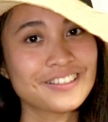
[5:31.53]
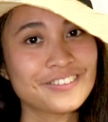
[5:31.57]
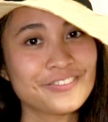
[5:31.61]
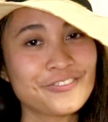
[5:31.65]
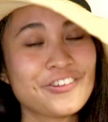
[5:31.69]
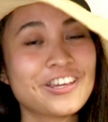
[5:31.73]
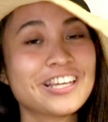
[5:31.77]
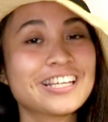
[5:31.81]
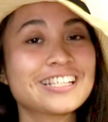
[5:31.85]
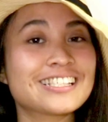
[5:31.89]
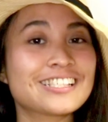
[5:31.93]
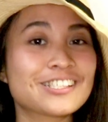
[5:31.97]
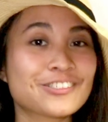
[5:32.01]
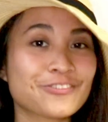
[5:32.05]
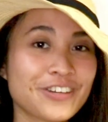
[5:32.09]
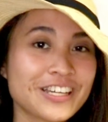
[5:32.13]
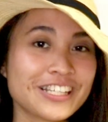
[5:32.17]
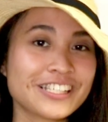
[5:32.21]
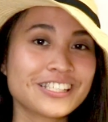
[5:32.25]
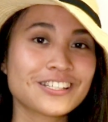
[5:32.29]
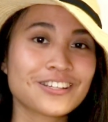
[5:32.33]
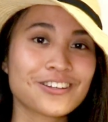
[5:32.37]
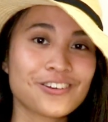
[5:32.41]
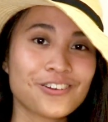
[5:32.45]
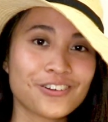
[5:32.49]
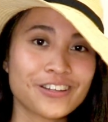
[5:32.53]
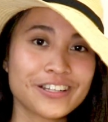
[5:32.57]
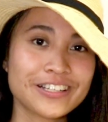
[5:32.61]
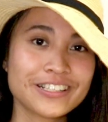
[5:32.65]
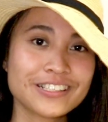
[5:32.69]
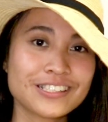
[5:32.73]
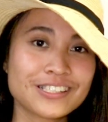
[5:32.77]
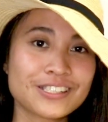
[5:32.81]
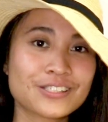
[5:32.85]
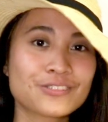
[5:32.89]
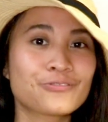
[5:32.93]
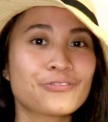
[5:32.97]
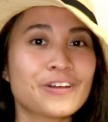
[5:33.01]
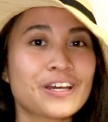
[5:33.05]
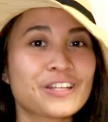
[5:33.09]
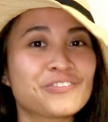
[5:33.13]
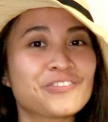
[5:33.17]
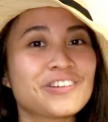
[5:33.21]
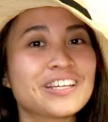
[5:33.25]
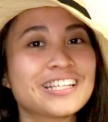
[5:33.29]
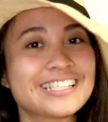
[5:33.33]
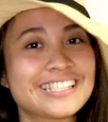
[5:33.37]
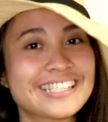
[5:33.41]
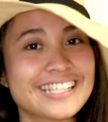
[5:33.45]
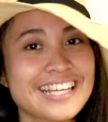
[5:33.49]
we switch chords when
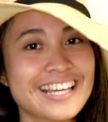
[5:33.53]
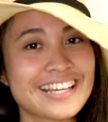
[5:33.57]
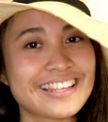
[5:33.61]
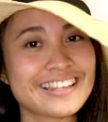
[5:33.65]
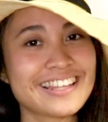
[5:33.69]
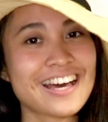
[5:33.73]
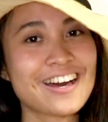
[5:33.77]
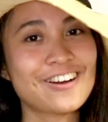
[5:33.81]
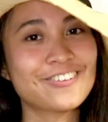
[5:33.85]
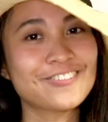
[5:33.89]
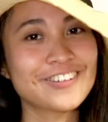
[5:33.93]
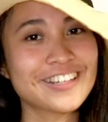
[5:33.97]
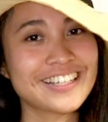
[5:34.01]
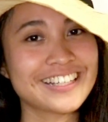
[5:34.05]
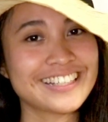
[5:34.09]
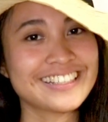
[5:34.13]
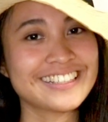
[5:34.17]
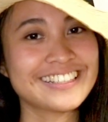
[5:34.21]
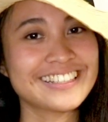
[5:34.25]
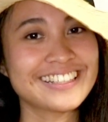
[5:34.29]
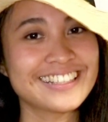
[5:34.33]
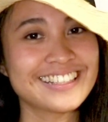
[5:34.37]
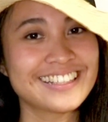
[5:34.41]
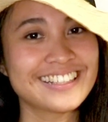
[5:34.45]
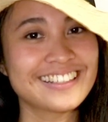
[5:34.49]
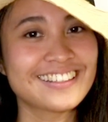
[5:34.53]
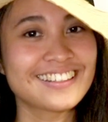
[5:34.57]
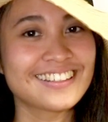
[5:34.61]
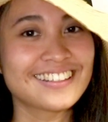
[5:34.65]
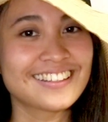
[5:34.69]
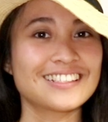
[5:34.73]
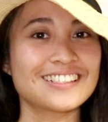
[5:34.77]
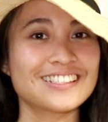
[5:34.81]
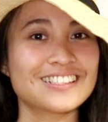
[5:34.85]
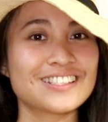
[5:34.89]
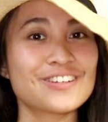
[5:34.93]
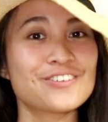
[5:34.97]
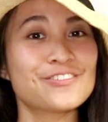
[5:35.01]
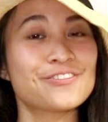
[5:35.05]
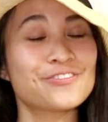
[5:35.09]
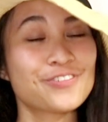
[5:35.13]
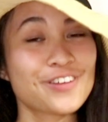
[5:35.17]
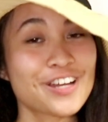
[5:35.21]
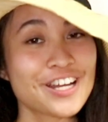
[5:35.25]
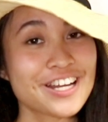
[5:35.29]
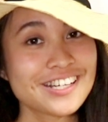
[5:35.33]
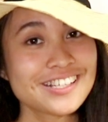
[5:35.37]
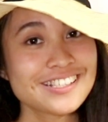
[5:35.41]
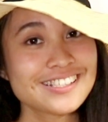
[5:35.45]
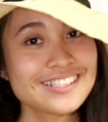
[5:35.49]
we sing that word. So
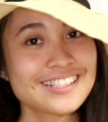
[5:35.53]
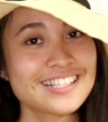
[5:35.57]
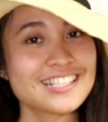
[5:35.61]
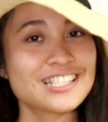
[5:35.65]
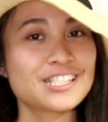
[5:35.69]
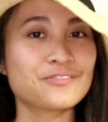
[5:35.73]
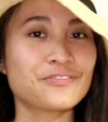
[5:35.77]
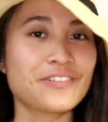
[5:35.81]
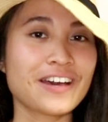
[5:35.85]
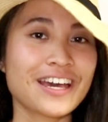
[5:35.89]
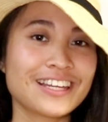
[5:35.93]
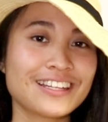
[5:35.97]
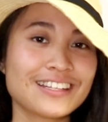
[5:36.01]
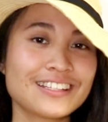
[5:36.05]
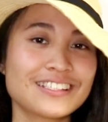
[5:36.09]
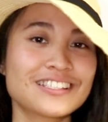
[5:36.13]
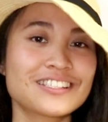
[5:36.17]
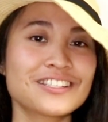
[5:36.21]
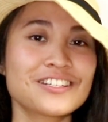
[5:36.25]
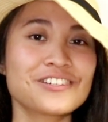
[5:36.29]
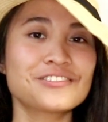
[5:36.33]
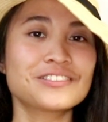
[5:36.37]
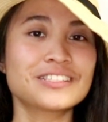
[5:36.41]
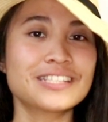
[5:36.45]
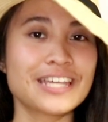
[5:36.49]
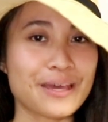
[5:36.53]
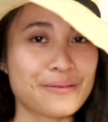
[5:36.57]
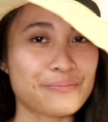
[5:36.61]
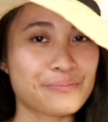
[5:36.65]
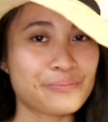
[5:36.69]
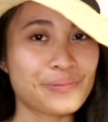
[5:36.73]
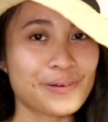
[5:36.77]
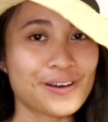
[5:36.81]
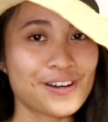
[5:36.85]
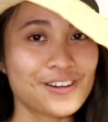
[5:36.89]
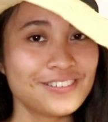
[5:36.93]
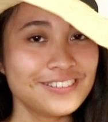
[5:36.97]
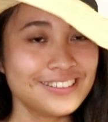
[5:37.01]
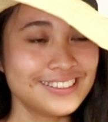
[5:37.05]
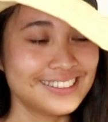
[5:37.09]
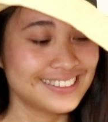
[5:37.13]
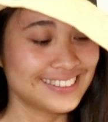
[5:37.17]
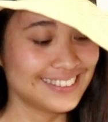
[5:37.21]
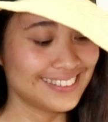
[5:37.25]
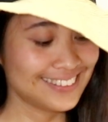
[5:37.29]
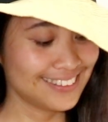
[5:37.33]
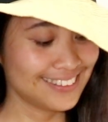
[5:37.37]
first, let's find a slow tempo